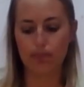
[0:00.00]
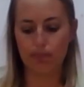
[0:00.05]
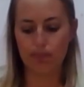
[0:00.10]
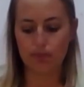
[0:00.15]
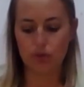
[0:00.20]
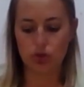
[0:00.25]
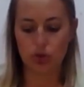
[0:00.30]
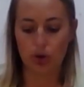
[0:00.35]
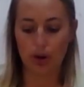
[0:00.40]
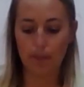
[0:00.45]

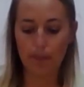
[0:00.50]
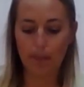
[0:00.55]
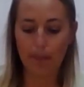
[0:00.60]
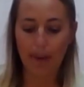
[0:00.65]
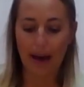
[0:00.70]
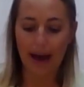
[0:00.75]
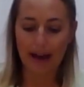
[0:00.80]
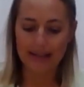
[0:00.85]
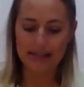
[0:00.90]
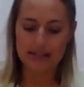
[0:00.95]
drip
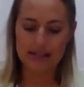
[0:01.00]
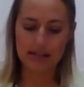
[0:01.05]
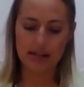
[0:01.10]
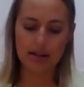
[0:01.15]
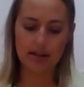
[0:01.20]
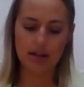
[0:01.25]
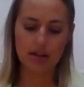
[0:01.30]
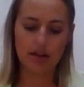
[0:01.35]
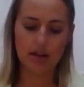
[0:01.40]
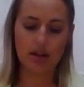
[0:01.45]
past it.
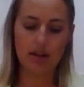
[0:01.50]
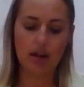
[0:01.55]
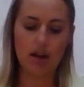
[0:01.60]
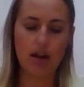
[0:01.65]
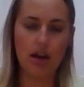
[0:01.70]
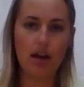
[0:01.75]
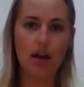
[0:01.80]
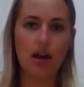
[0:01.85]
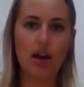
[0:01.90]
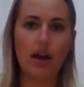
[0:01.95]

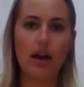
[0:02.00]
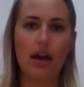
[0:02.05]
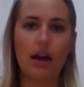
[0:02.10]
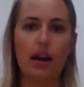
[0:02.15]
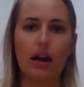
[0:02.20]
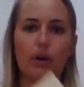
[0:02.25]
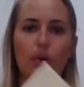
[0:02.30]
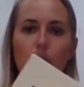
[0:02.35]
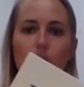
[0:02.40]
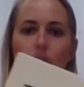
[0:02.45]
And it
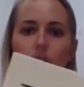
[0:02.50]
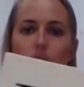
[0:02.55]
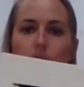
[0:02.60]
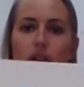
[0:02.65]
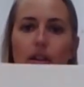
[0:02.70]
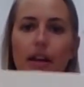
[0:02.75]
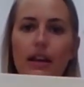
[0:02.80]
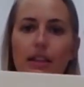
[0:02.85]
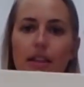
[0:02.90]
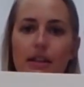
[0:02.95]
will look
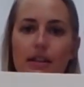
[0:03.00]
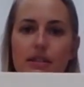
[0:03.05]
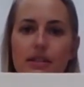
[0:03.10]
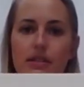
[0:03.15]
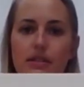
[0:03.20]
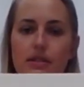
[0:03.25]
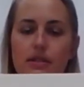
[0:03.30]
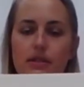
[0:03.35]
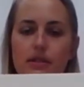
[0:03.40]
like this.